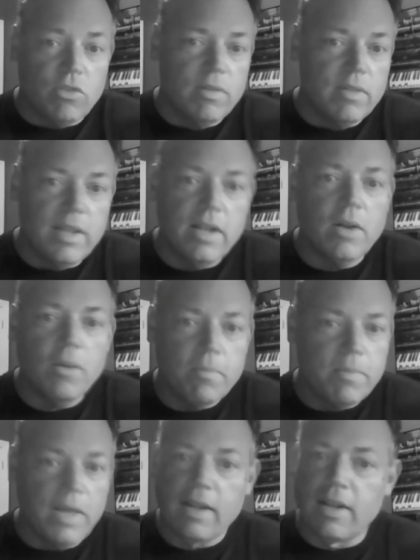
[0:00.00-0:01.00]
you know,
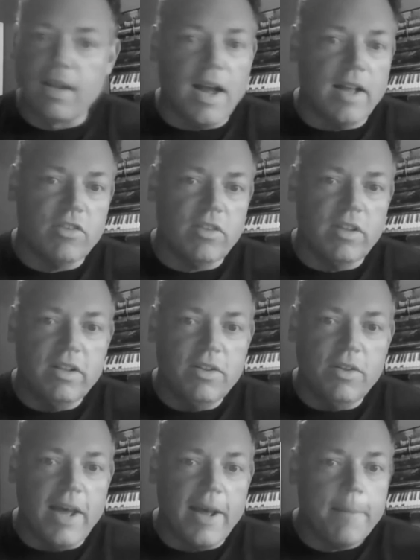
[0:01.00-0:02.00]
that constantly
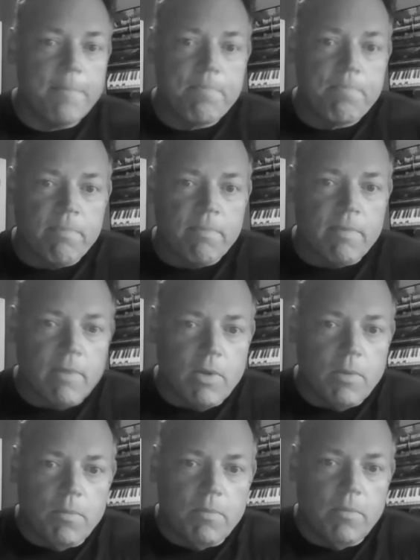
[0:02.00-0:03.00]
do that,
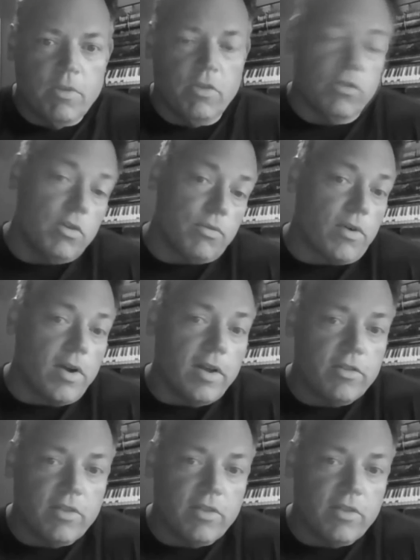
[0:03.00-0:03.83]
which is good for us.